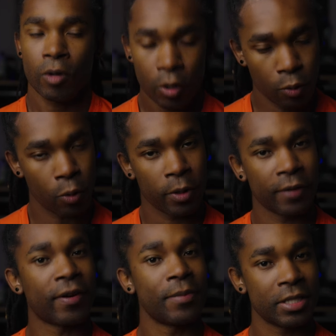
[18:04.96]
Woo!
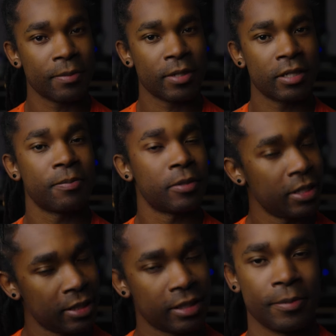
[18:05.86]
If I missed something,
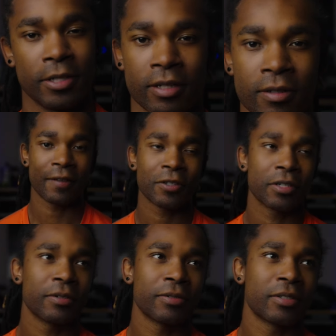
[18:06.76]
please let me know.
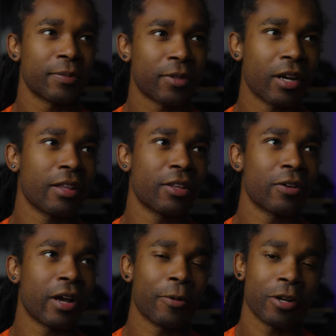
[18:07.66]
After some thought
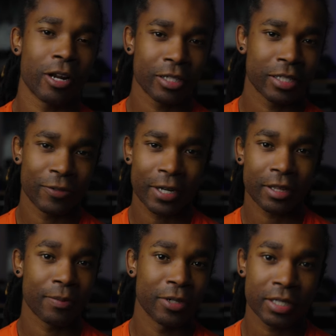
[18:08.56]
though, I would honestly
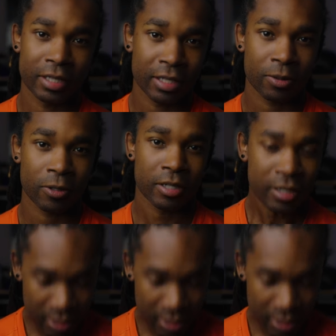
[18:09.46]
rank the books in this order.